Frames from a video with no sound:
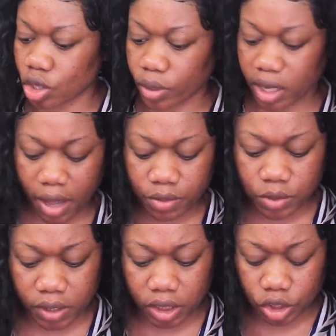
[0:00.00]
so yeah, that was
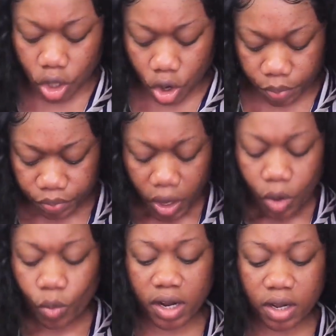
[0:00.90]
really dope.
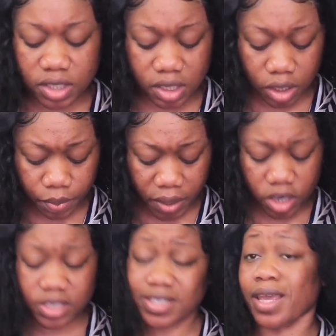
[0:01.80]
What else did
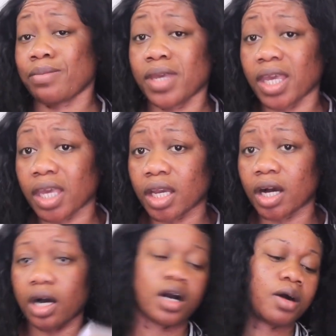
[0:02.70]
Lumiere sent me?
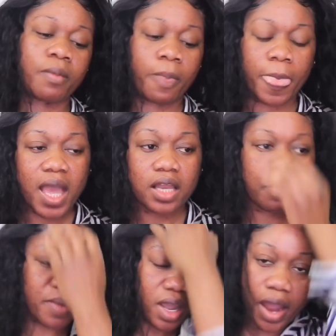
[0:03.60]

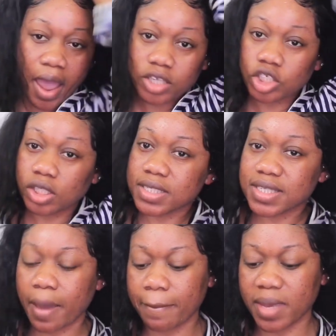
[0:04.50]
Lumiere actually
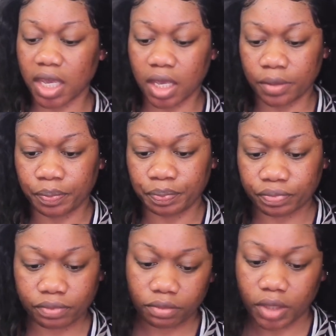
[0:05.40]
sent me
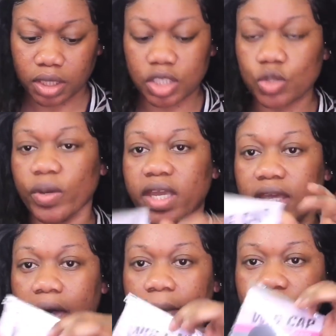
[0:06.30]
this wig
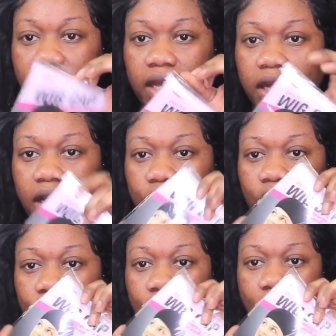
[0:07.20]
cap right
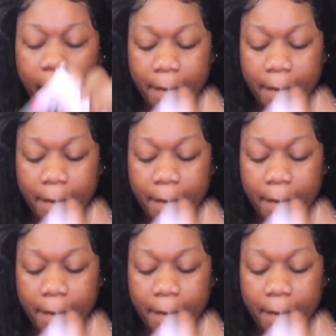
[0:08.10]
here,